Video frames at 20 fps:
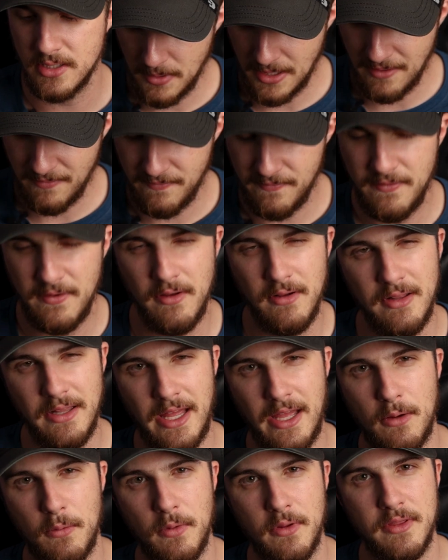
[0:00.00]
But I feel
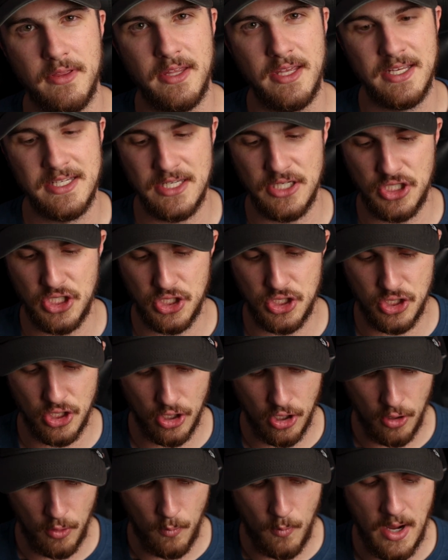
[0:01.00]
like with this, it just
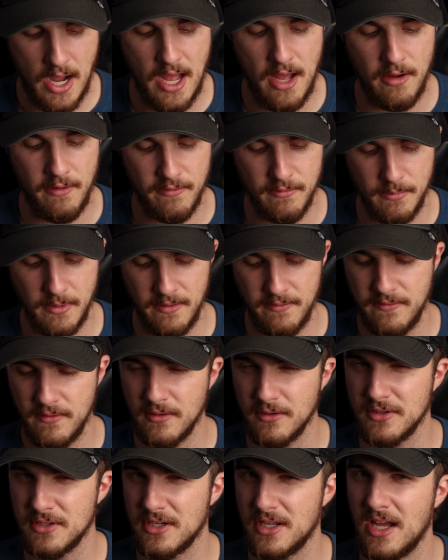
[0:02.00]
took a while for my
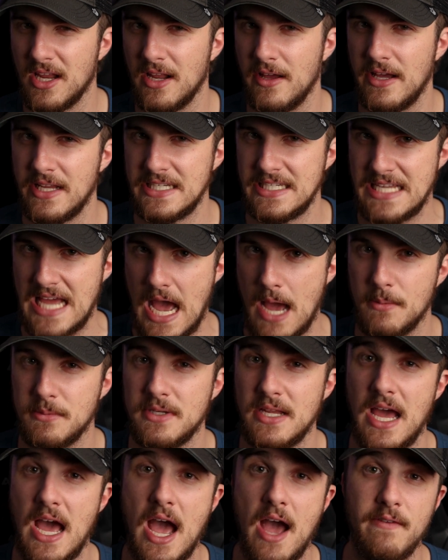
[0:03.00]
fingers to kind of
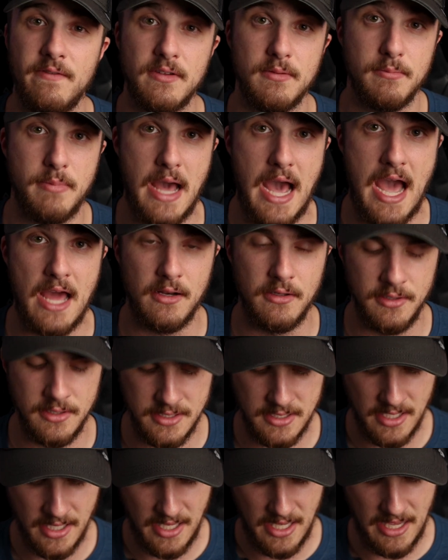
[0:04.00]
adapt to having
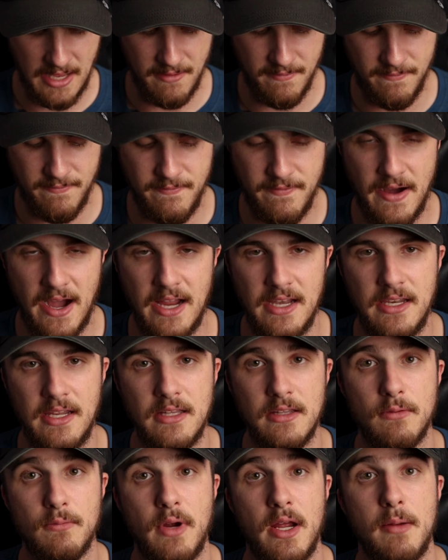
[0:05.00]
paddles and
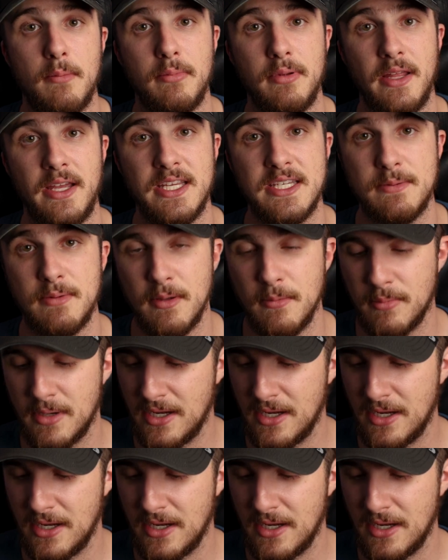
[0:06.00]
finding the right placement.